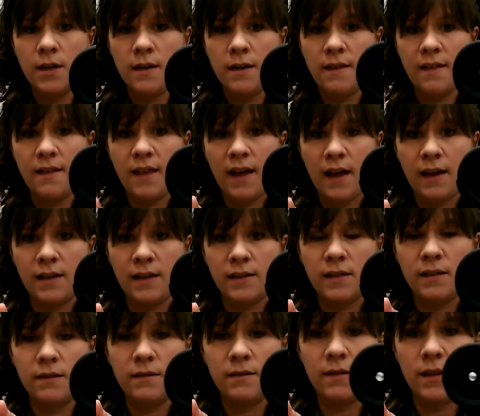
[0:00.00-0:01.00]
that
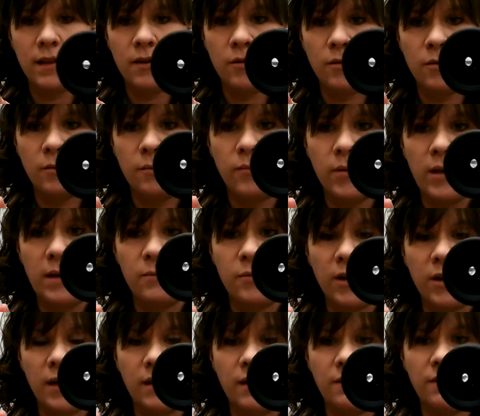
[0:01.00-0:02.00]
little
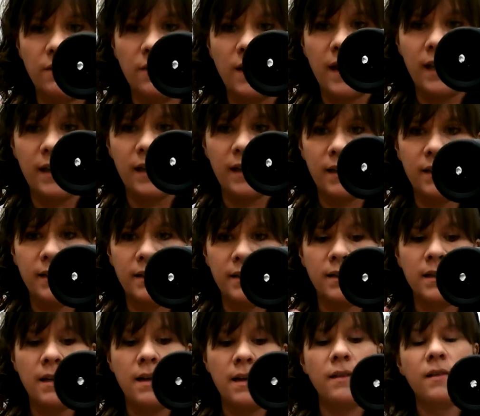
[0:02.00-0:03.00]
pinprick of light
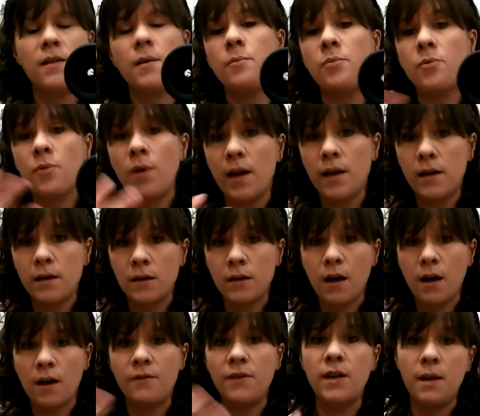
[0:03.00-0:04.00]
is, the brighter
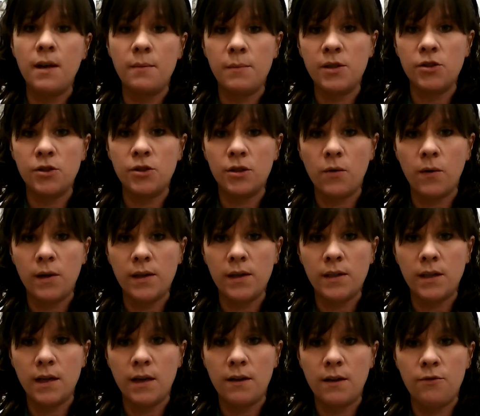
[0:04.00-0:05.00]
of an image you're going
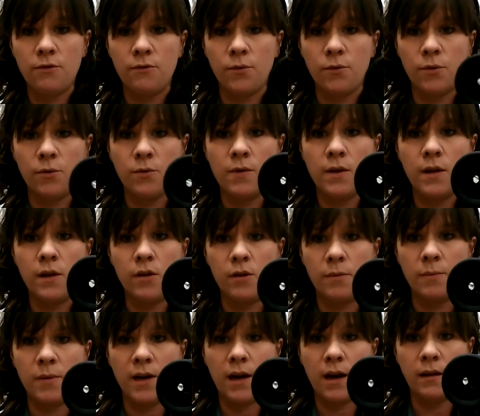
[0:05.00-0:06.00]
to get through
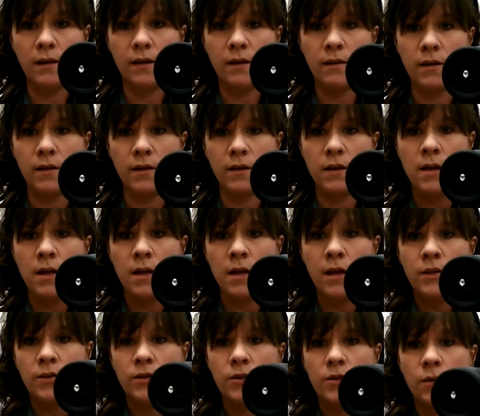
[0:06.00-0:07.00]
your binocular.
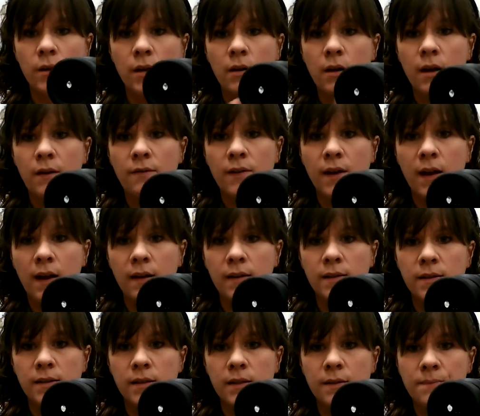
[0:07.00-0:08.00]
So here I've
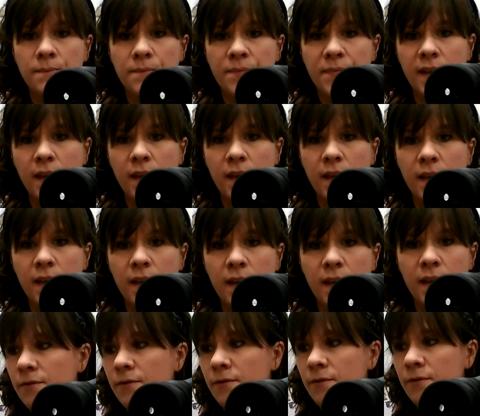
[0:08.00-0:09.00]
got the
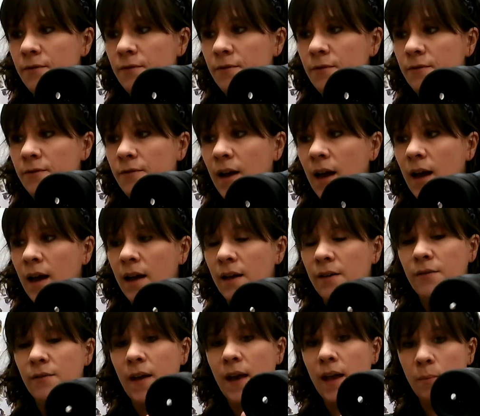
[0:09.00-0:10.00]
Monarch
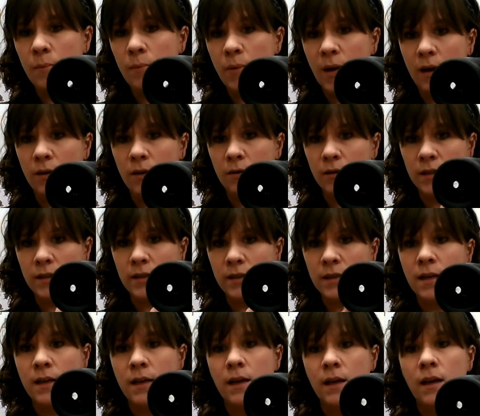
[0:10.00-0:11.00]
5 8
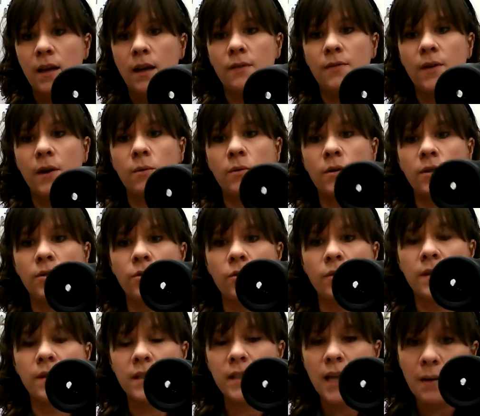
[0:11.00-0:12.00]
powers. If I were to show
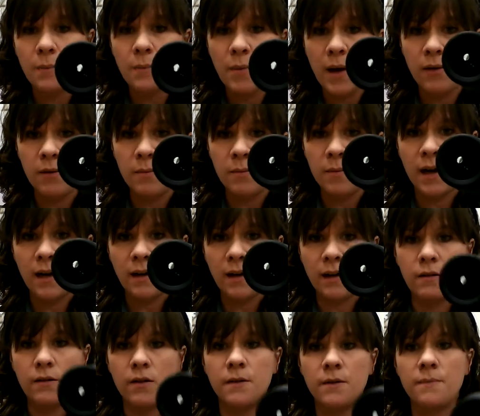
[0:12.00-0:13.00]
you the 10 power
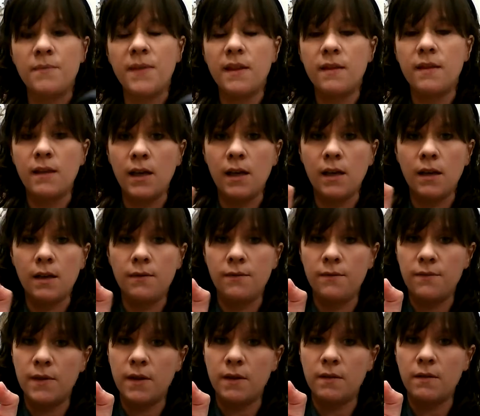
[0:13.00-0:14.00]
binocular, the
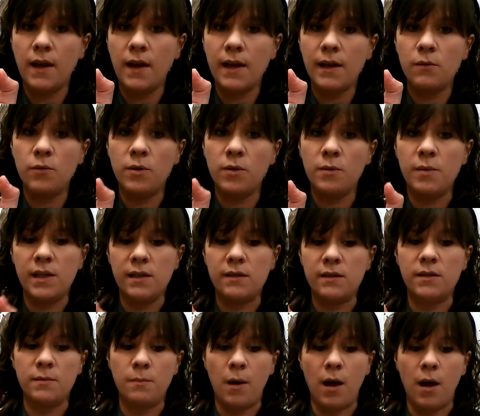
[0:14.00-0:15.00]
light would be
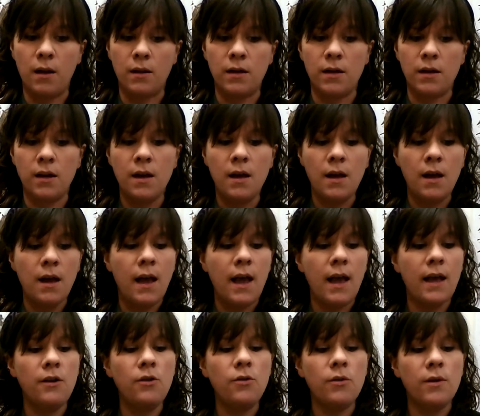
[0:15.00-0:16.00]
smaller.
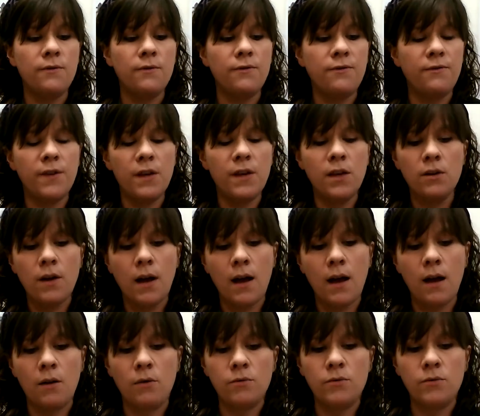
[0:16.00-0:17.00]
And you can figure
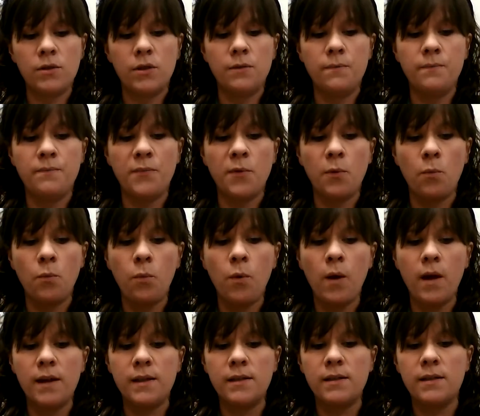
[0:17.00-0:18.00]
out
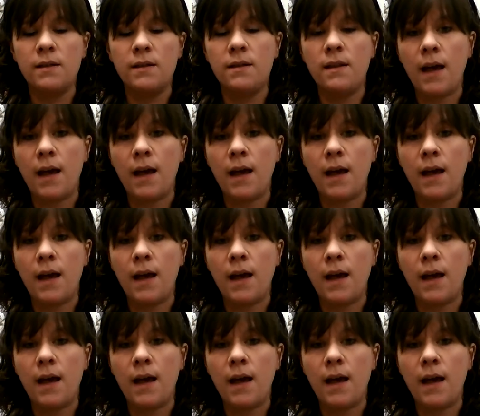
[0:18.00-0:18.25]
what the